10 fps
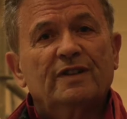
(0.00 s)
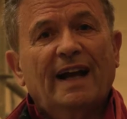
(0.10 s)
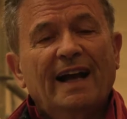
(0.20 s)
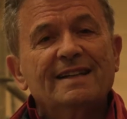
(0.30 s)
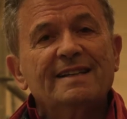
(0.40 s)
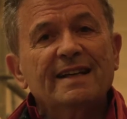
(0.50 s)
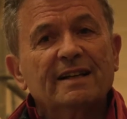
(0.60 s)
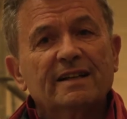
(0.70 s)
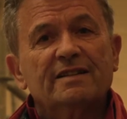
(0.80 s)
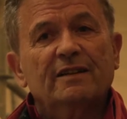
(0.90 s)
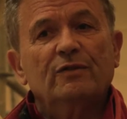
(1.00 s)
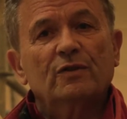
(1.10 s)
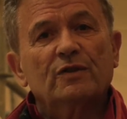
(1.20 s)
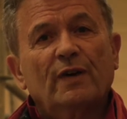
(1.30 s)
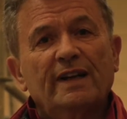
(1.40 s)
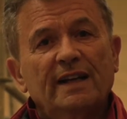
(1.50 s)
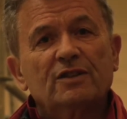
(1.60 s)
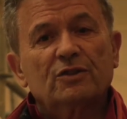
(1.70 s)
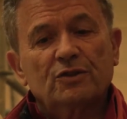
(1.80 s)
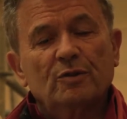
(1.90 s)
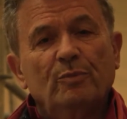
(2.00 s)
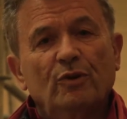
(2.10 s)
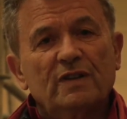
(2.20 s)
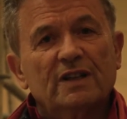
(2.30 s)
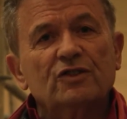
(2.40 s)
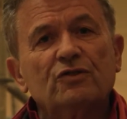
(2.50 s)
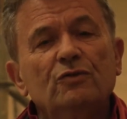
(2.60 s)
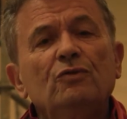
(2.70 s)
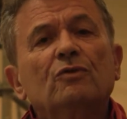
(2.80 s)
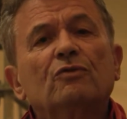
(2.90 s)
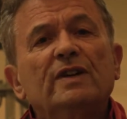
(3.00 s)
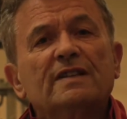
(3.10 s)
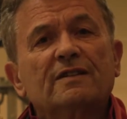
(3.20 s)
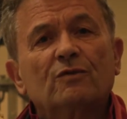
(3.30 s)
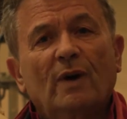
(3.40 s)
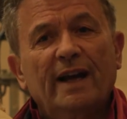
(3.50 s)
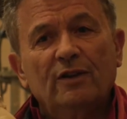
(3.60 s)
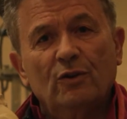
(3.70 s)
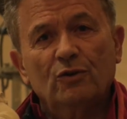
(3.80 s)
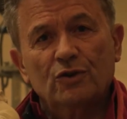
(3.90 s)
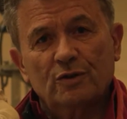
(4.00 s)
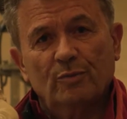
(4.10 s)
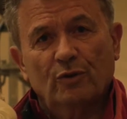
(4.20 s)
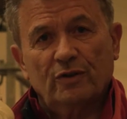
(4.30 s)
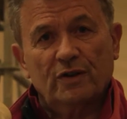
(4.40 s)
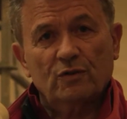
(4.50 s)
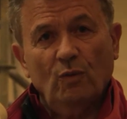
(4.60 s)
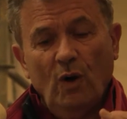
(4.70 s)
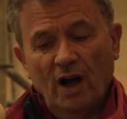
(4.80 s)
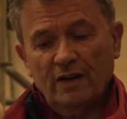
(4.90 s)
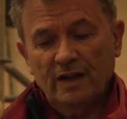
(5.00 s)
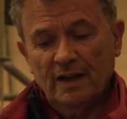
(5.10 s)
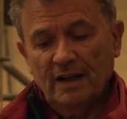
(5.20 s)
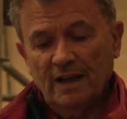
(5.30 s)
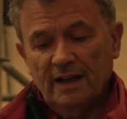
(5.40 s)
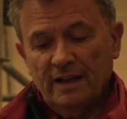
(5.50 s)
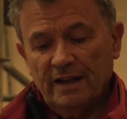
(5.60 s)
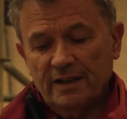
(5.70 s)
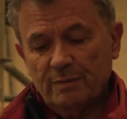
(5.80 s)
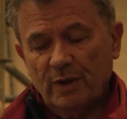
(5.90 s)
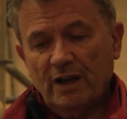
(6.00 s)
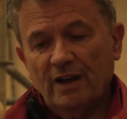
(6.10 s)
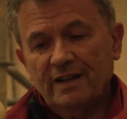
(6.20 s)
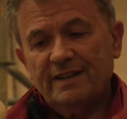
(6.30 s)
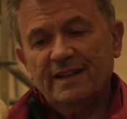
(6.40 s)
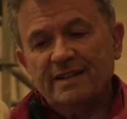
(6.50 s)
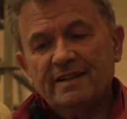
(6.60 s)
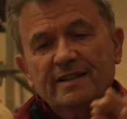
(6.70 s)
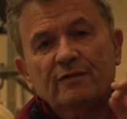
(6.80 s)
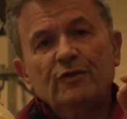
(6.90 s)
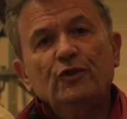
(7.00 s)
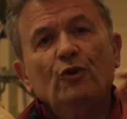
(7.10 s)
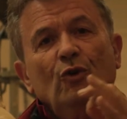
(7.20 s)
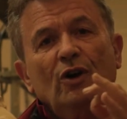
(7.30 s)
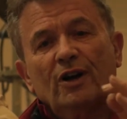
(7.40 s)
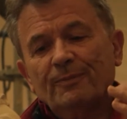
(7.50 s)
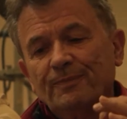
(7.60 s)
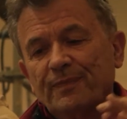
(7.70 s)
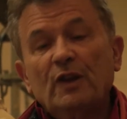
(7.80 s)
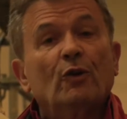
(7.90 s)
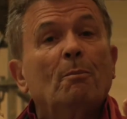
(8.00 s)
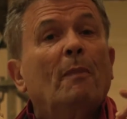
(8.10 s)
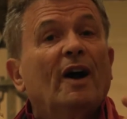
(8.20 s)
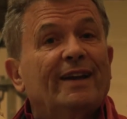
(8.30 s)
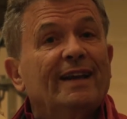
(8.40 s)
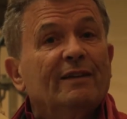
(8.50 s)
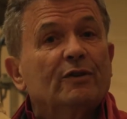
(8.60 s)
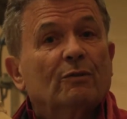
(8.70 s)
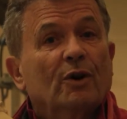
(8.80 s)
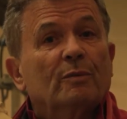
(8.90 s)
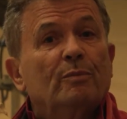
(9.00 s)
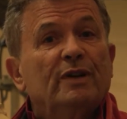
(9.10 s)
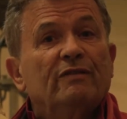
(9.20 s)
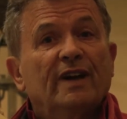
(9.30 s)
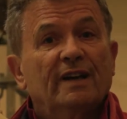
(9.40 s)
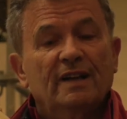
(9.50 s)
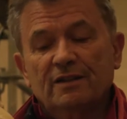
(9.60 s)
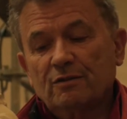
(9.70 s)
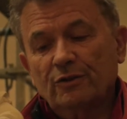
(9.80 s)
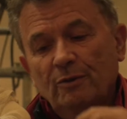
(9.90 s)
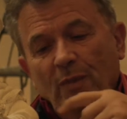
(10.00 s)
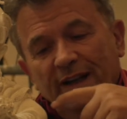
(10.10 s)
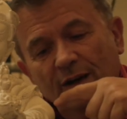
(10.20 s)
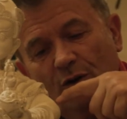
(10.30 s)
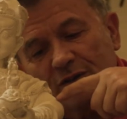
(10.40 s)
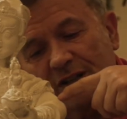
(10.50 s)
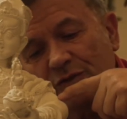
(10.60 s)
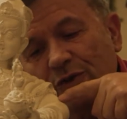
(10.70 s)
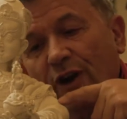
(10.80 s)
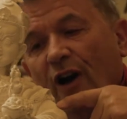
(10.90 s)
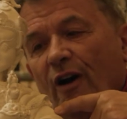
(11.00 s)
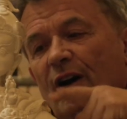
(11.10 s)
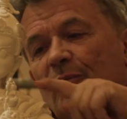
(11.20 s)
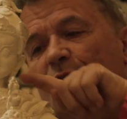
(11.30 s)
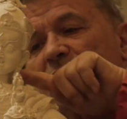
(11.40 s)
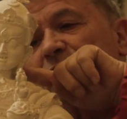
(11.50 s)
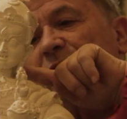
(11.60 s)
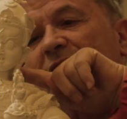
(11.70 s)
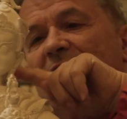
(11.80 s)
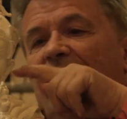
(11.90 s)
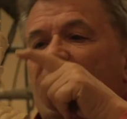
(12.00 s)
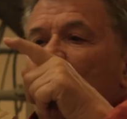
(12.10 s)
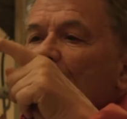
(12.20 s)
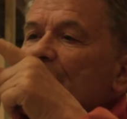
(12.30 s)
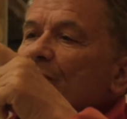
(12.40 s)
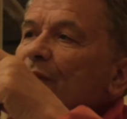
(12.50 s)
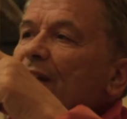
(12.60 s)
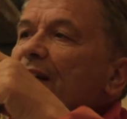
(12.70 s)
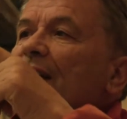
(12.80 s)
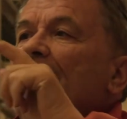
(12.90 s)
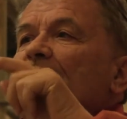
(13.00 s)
The idea is, if you financial support, there's 2 reasons why you could support us. One is it is as if your money, if you want to be very literal, your money goes into the arm or into the neck or into here.